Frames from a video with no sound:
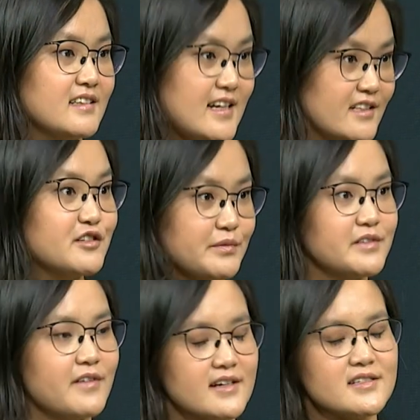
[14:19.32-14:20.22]

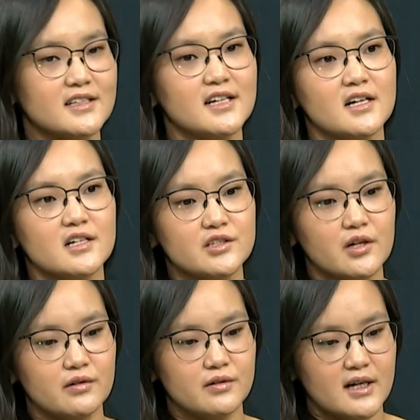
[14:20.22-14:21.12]
TripAdvisor.
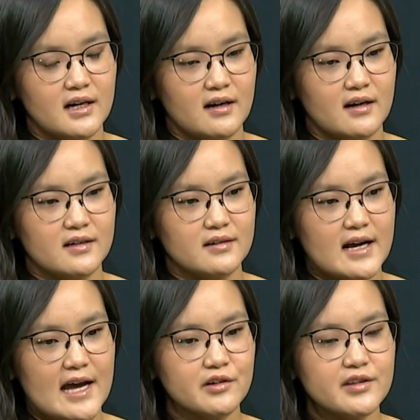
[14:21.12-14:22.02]
So
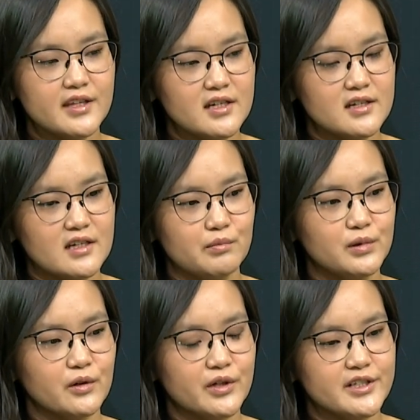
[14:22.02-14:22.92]
I don't think
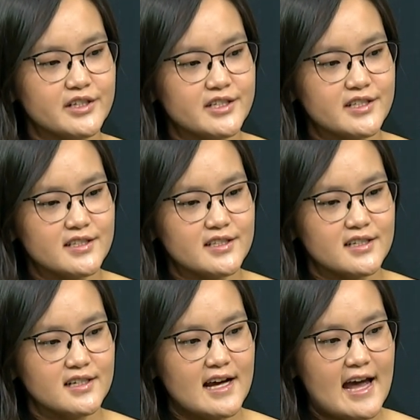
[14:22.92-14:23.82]
employers
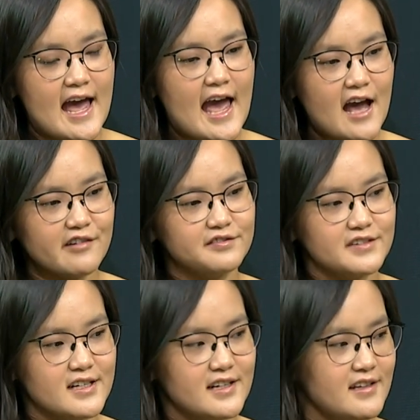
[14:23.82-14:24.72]
have
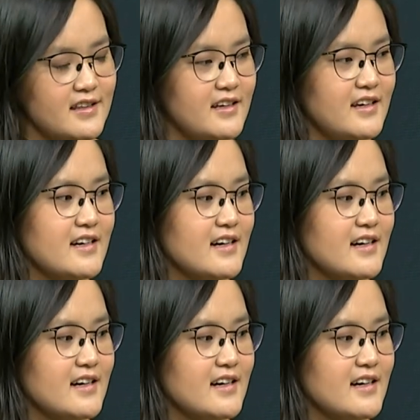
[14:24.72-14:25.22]
the